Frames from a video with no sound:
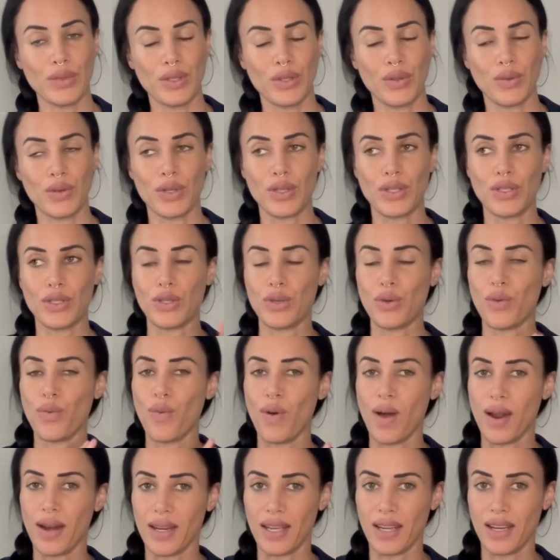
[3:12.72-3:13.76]
You can do
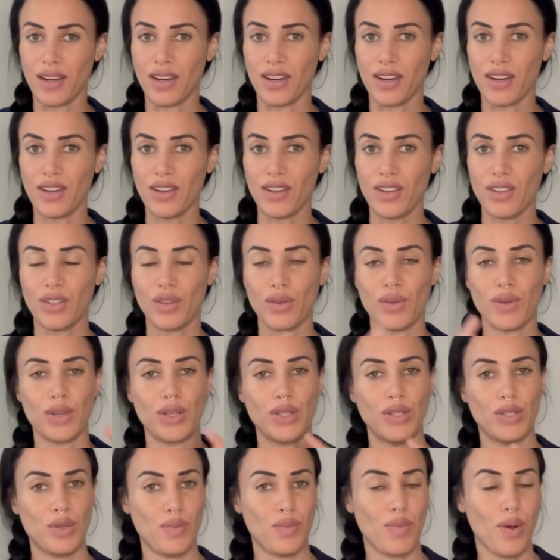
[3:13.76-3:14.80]
one ear. You can
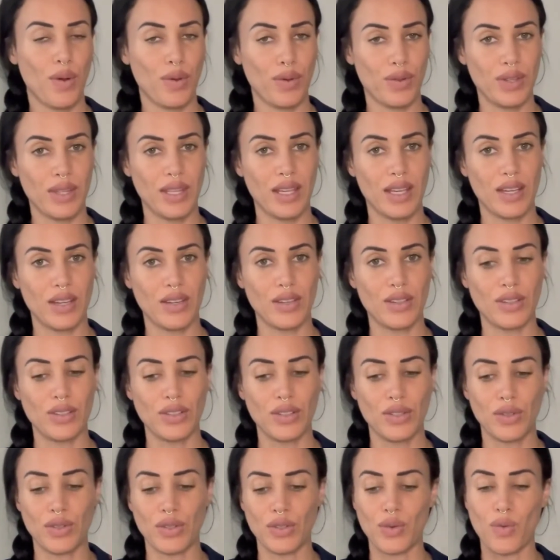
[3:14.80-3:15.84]
do both ears.
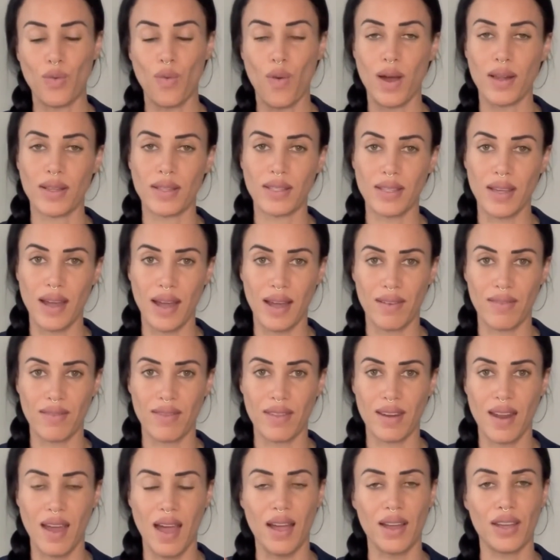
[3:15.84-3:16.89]
You can do one side of the
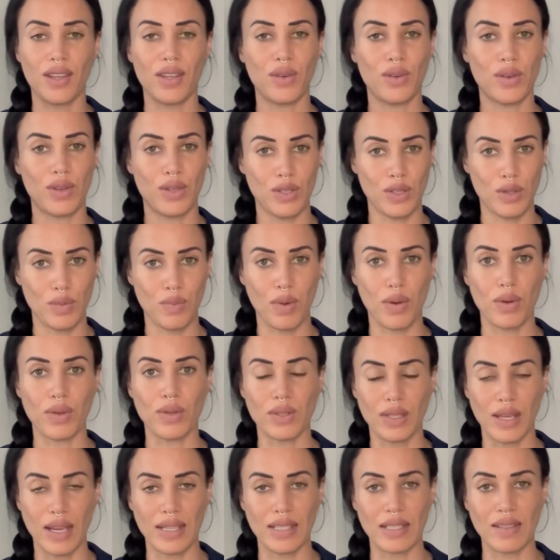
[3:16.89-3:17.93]
neck. You can do both
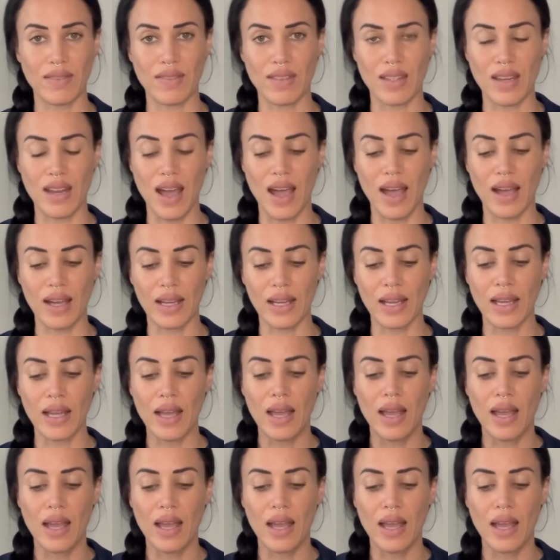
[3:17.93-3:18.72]
sides of the neck.